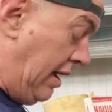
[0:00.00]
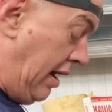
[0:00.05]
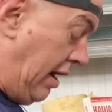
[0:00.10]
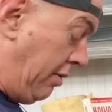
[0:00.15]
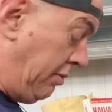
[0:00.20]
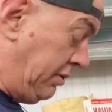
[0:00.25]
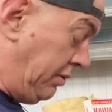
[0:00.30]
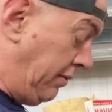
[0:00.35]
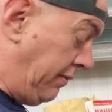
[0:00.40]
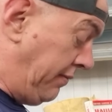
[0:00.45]
I
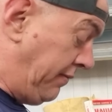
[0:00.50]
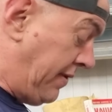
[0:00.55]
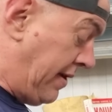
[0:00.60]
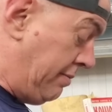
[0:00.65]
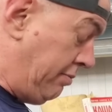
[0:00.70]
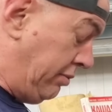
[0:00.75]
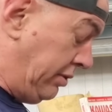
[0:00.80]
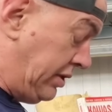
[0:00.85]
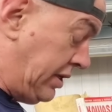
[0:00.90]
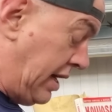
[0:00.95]
was on the
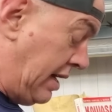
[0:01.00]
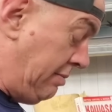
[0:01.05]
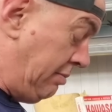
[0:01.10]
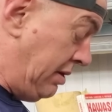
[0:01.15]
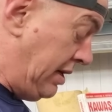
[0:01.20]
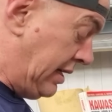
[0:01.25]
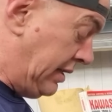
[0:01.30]
phone with Jamie